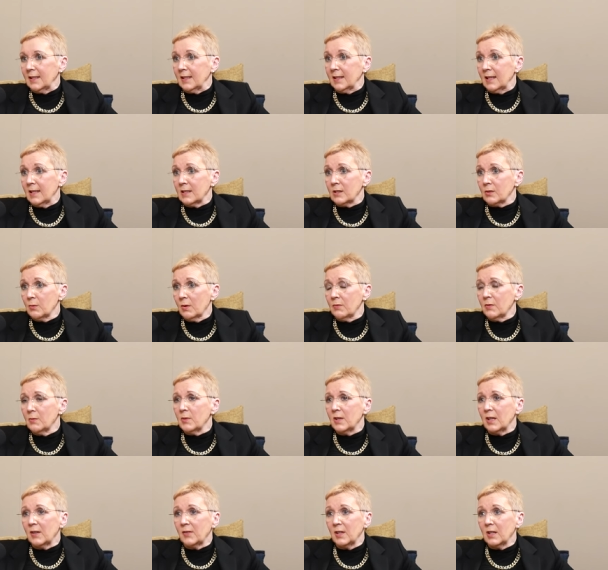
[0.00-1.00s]
that's with
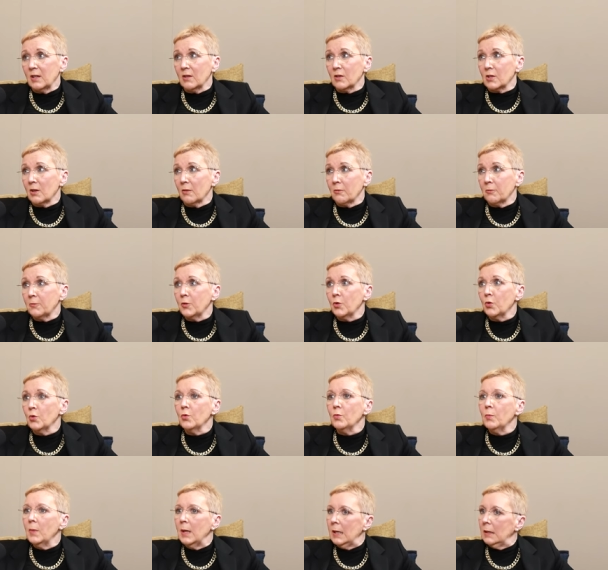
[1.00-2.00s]
everybody. I think there's a few
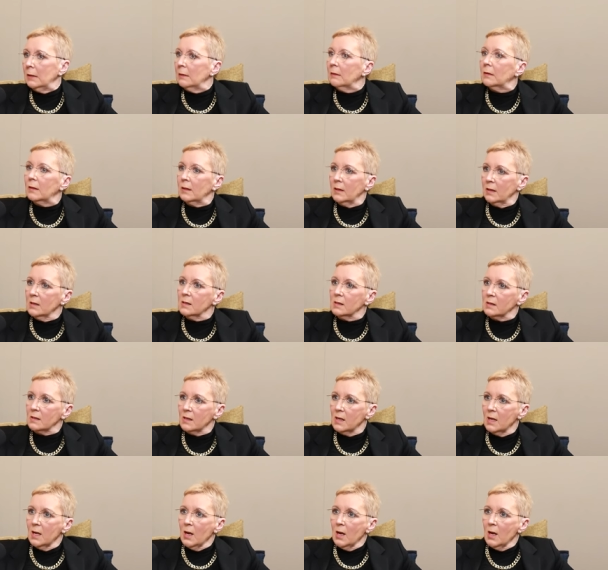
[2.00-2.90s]
main things,